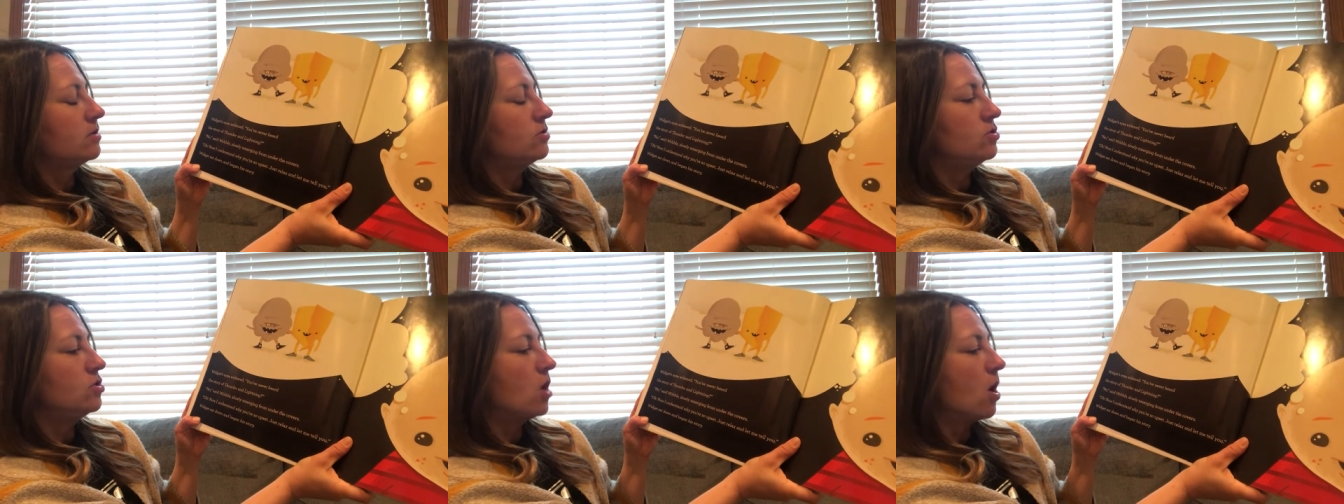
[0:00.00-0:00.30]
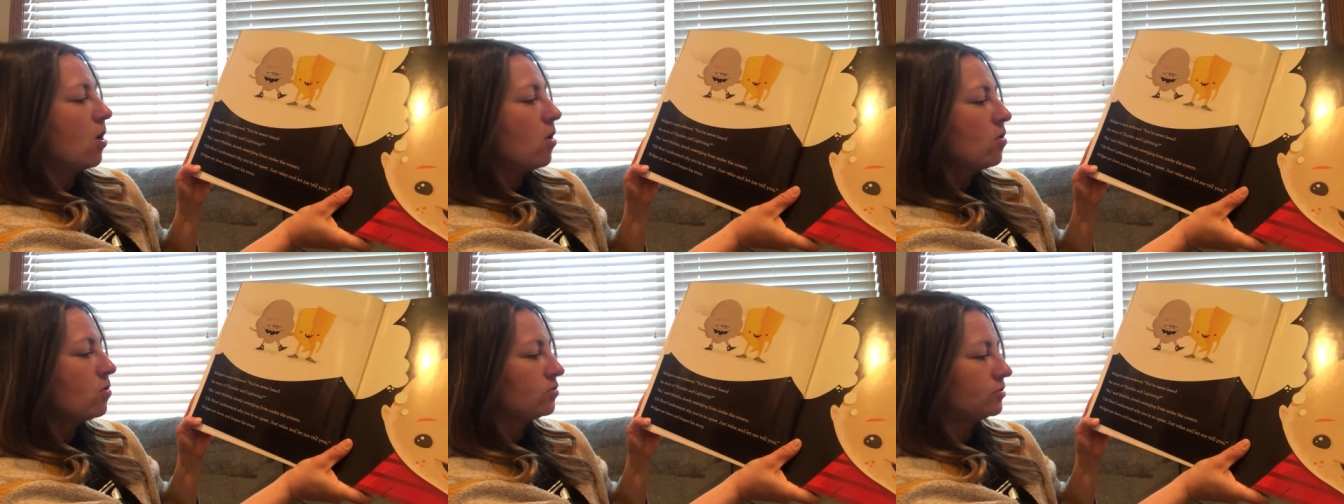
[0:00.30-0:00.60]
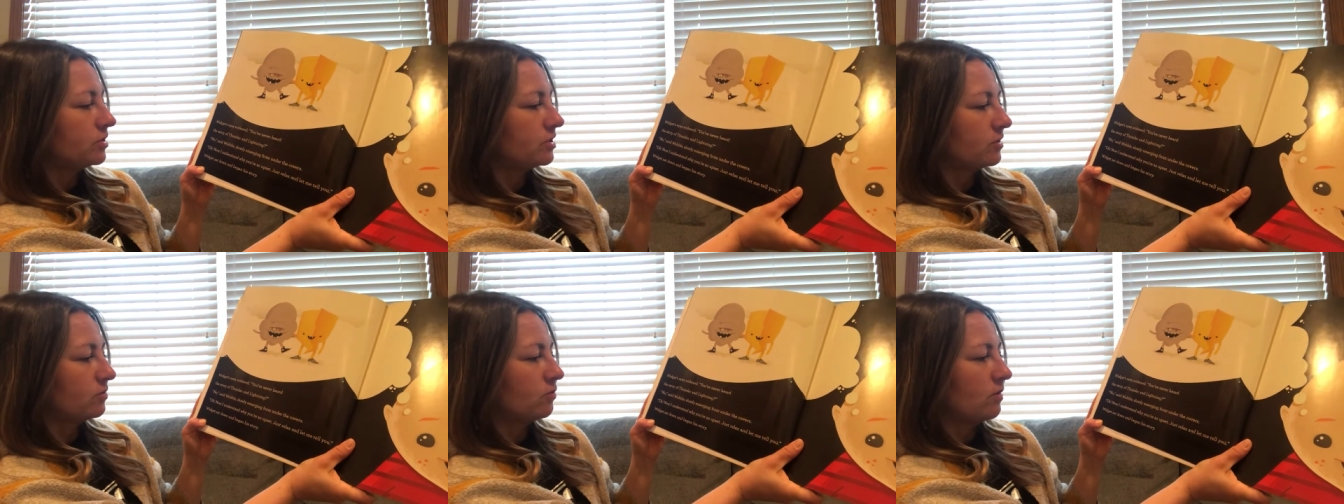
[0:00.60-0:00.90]
No,
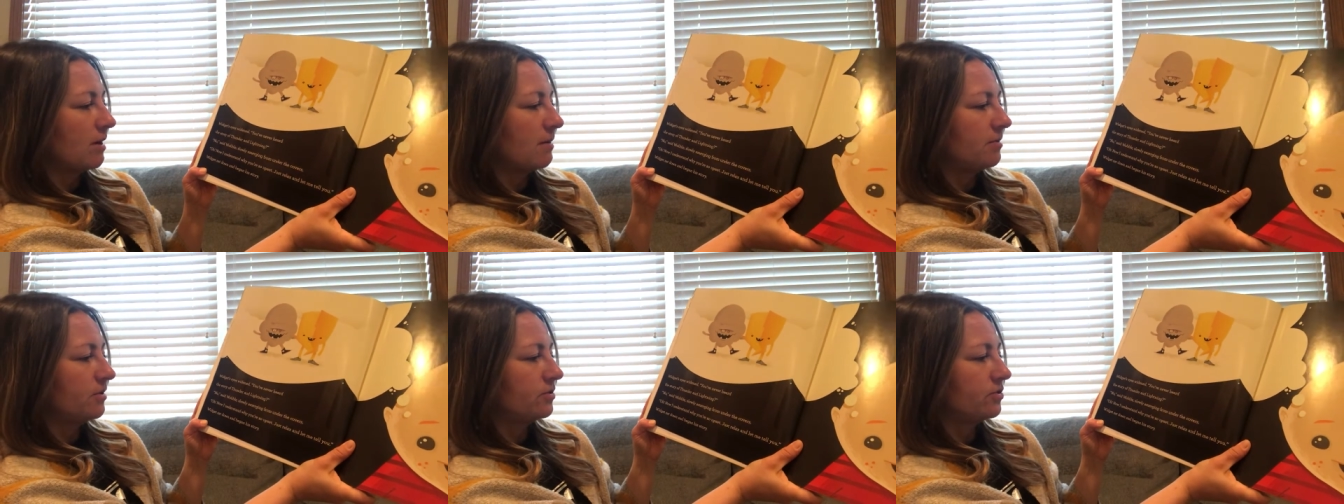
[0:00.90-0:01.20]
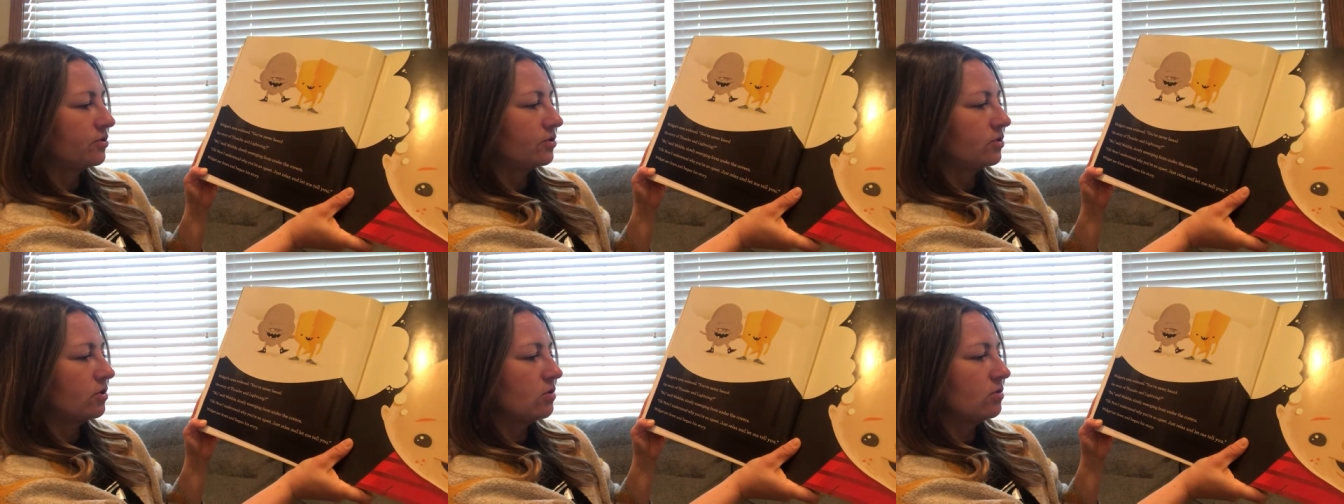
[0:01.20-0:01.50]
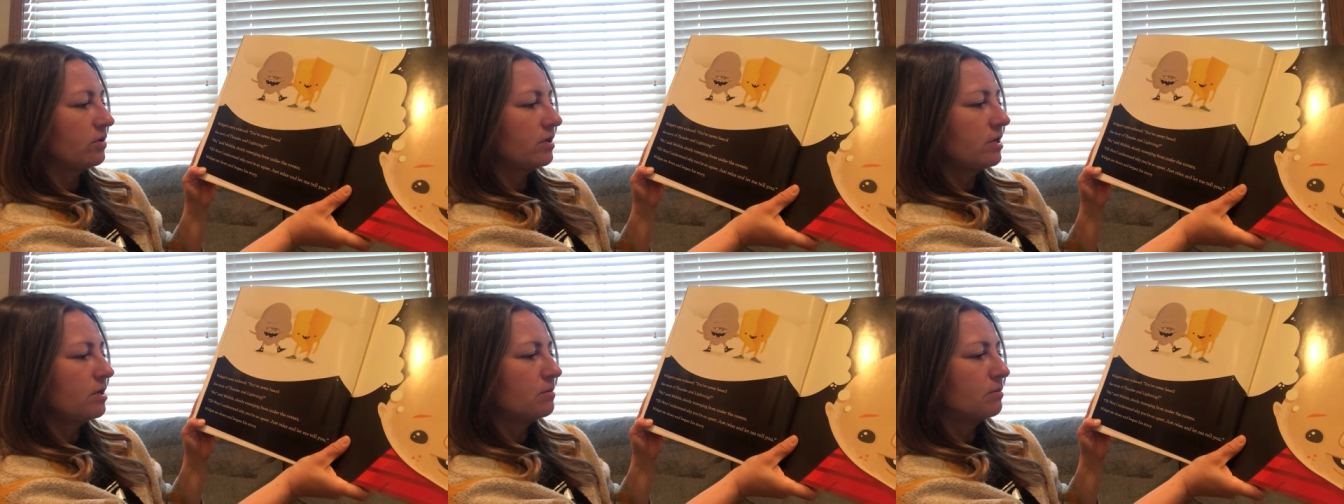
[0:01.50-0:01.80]
said Wobble,
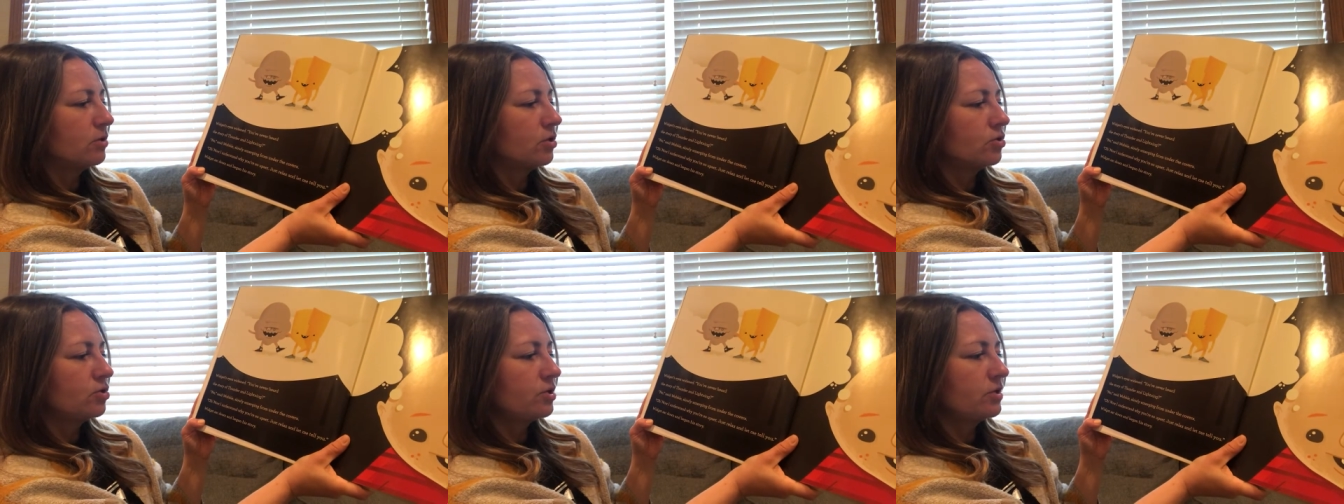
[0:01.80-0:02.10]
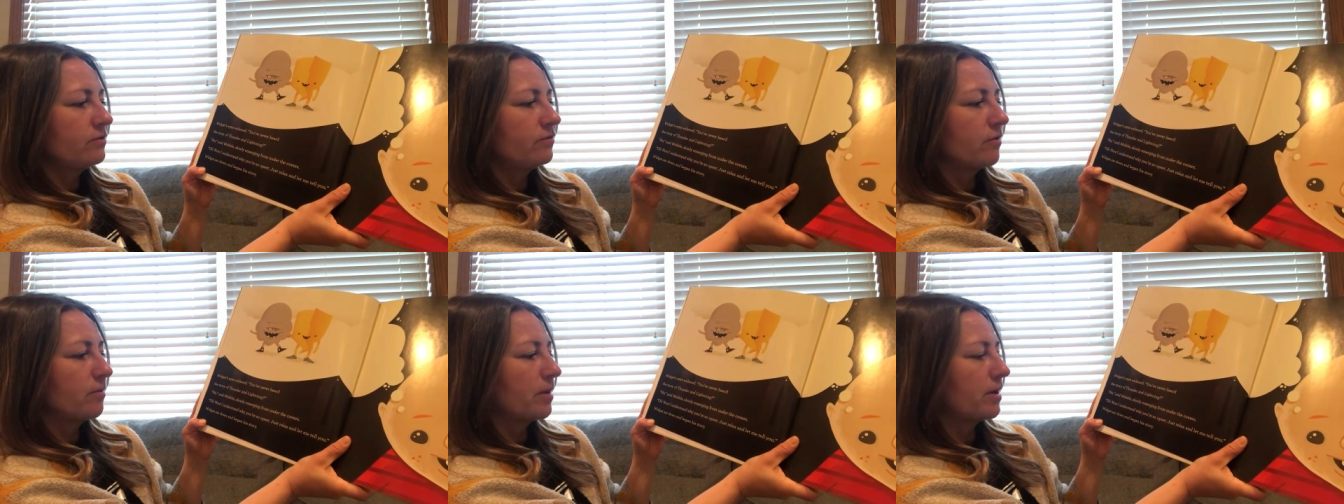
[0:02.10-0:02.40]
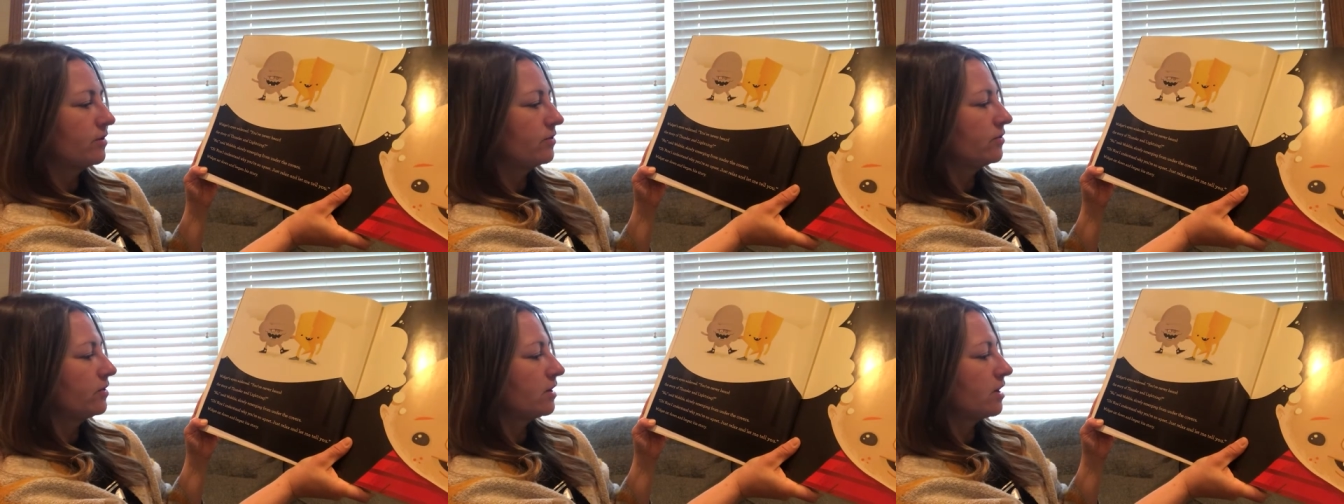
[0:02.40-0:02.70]
slowly emerging from
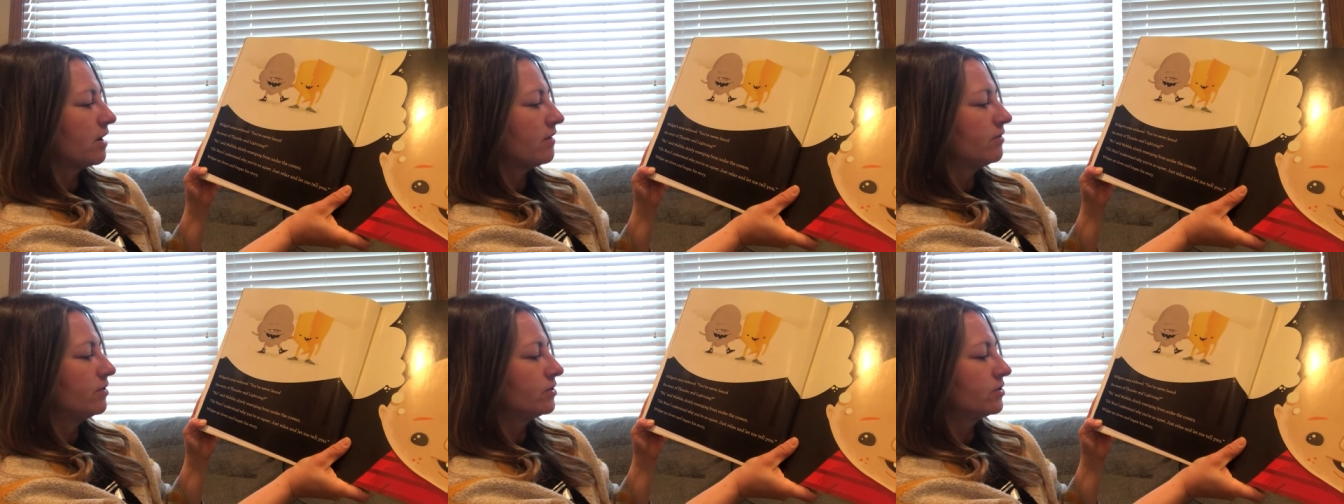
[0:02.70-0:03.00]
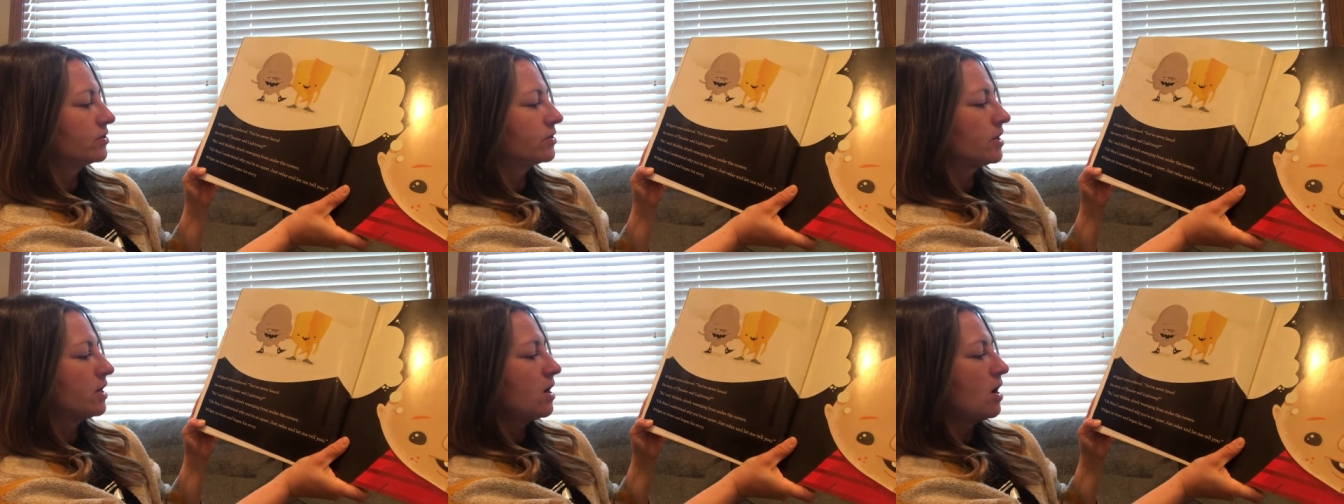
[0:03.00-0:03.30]
under the covers.